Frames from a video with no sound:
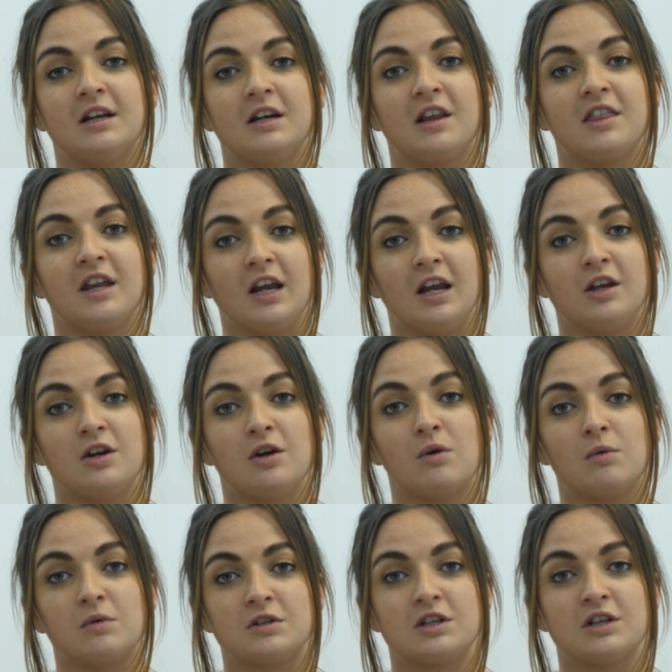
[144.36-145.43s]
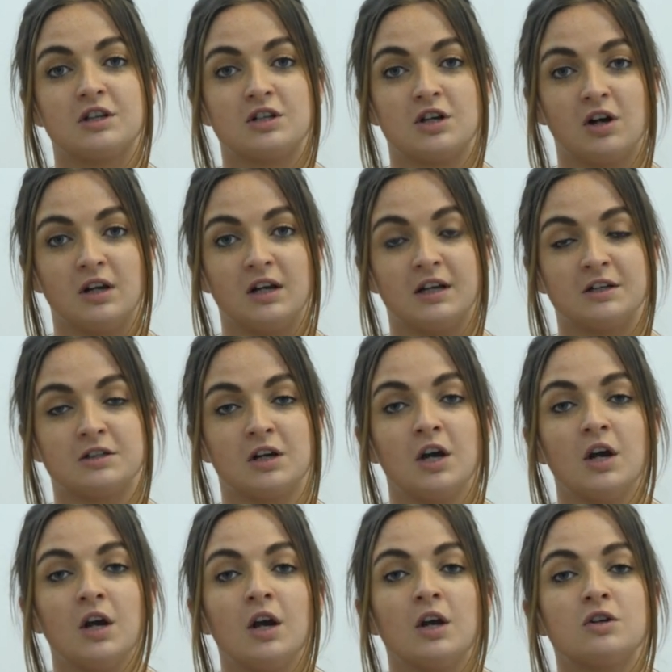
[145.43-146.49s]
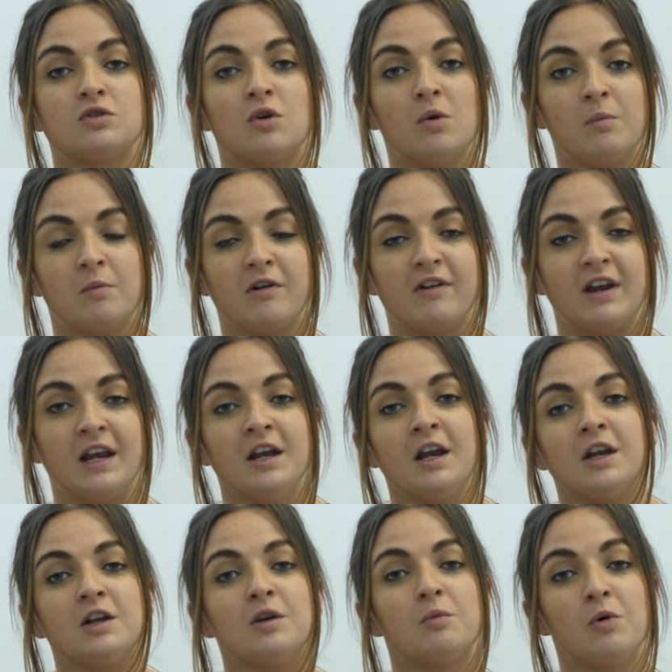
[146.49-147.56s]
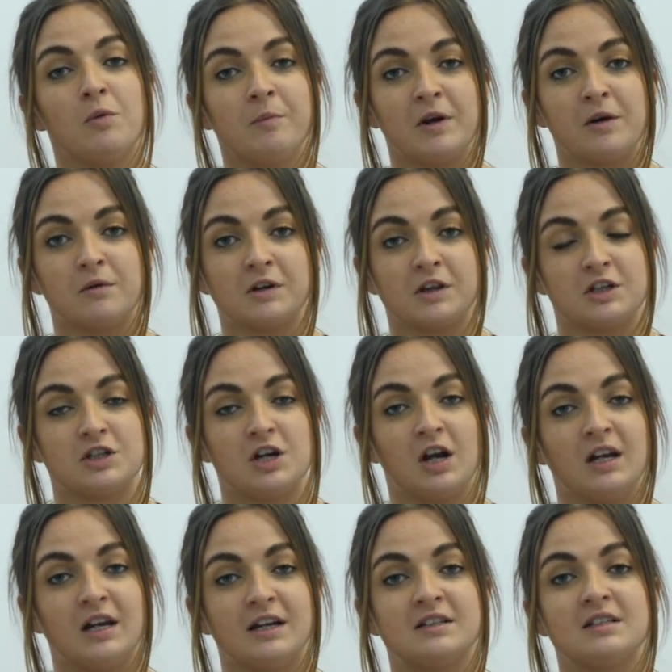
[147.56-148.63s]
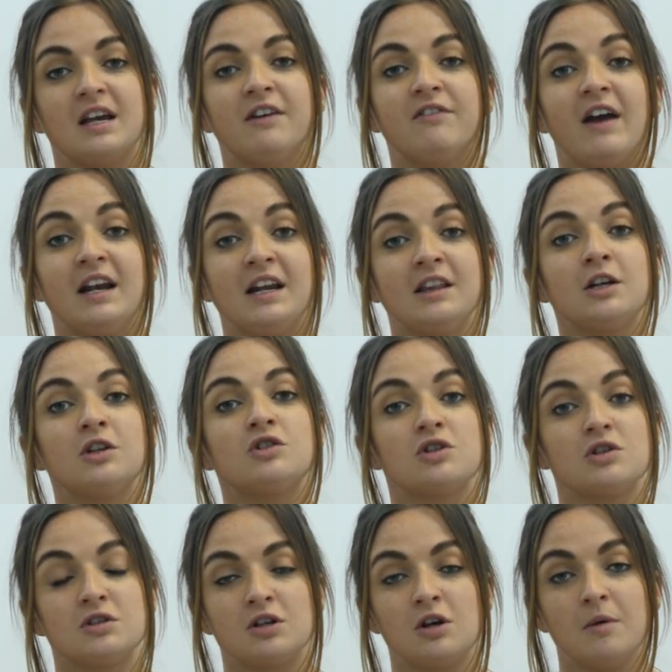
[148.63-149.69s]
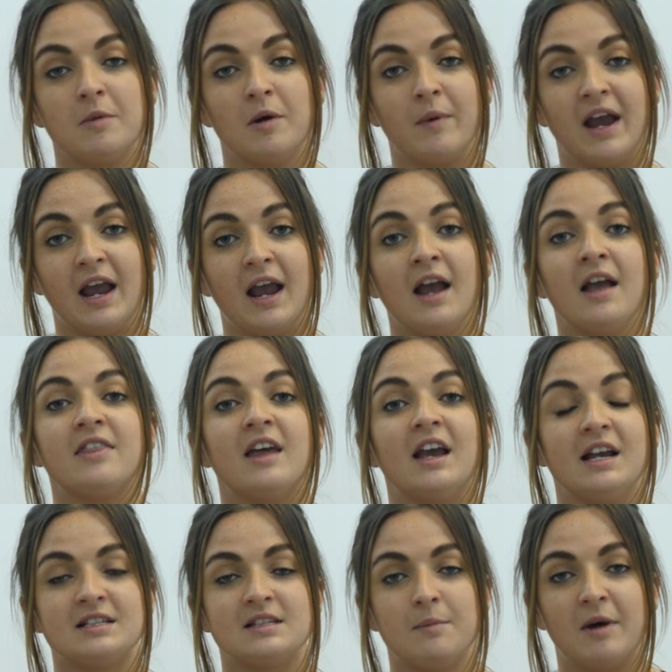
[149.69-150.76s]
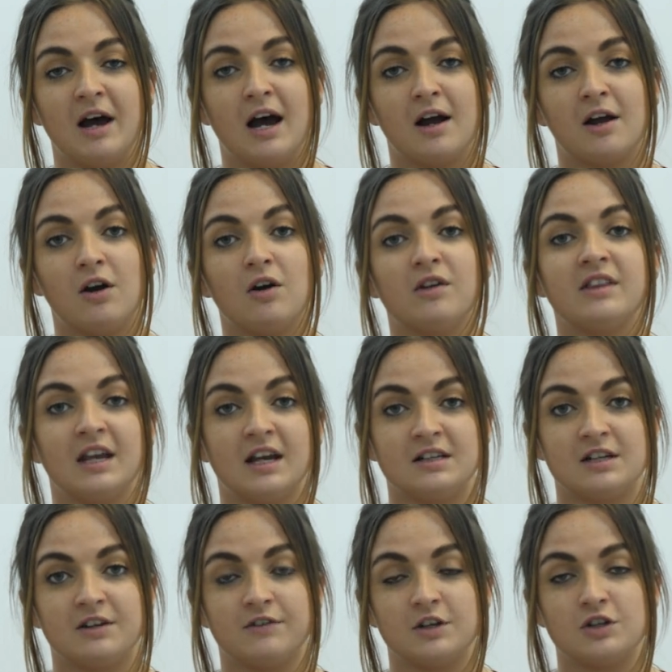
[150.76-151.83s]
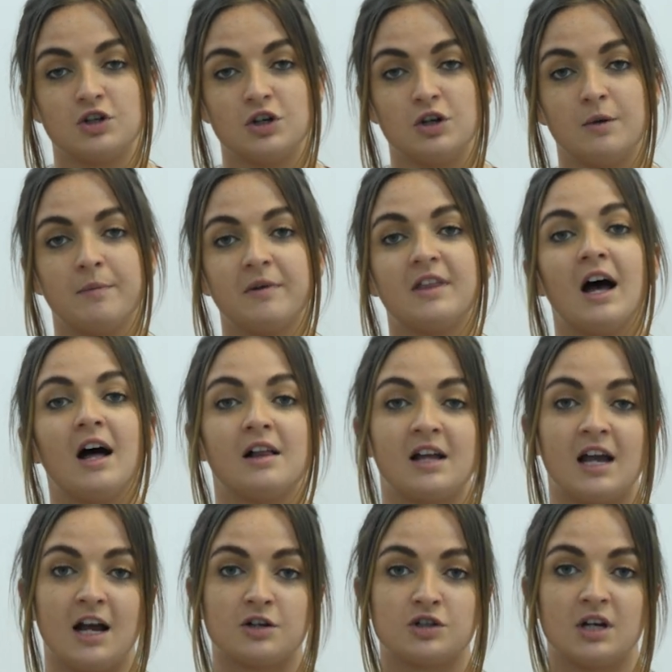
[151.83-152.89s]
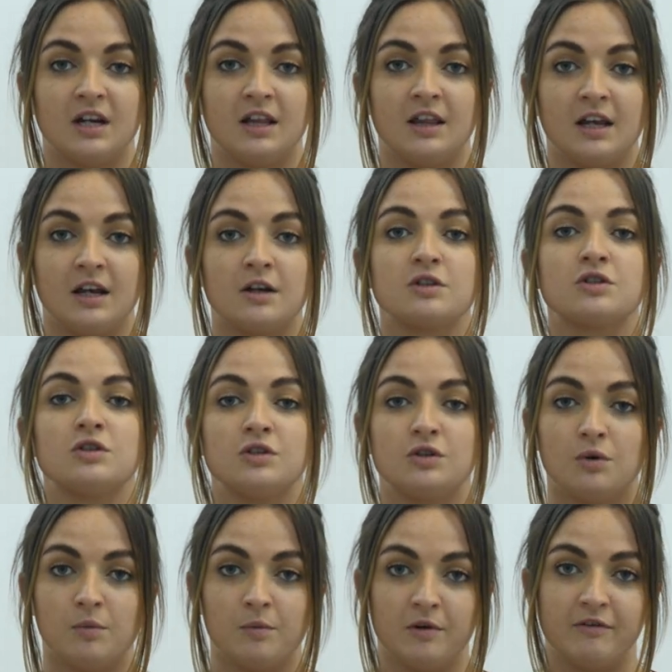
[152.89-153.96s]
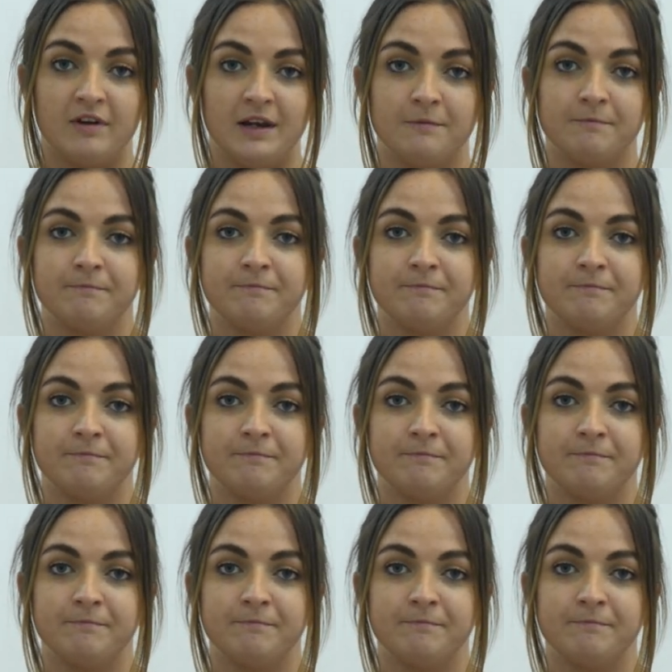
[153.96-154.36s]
into thinking you're going to the toilet. Don't worry, you won't be going to the toilet. If anything does come away, there is a bag on the end of the tube that'll catch anything, so don't worry.